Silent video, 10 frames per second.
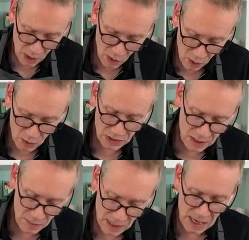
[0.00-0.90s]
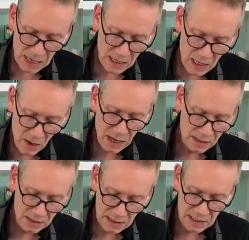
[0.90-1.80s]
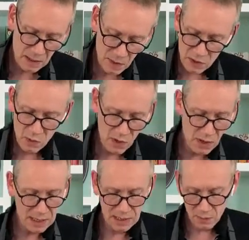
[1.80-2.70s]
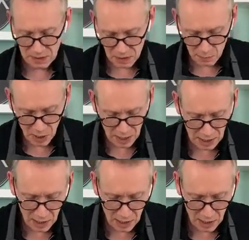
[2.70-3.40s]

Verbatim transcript: or something, you know, I could see somebody's work and it would inspire